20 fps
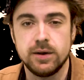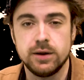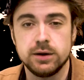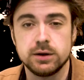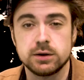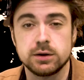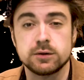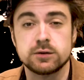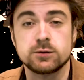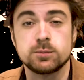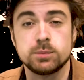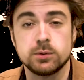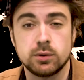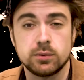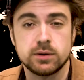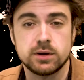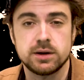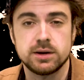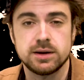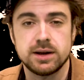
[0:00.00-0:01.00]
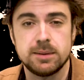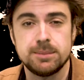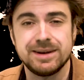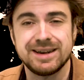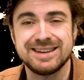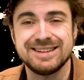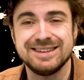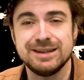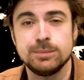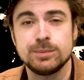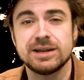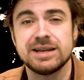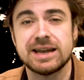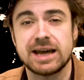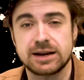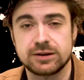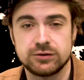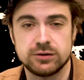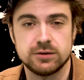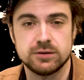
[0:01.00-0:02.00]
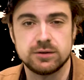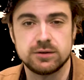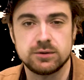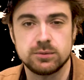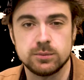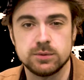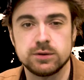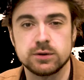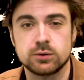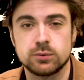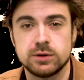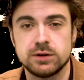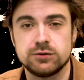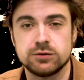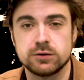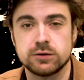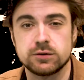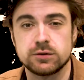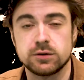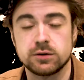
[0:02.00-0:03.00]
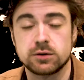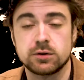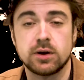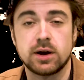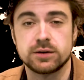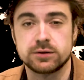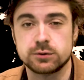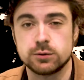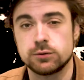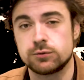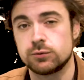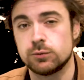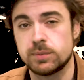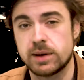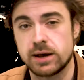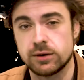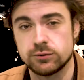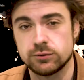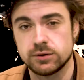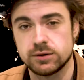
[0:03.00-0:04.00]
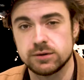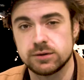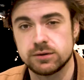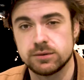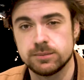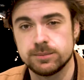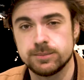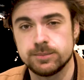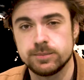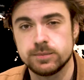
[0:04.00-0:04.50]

could explore and make deep connections with the creatures across cultural boundaries.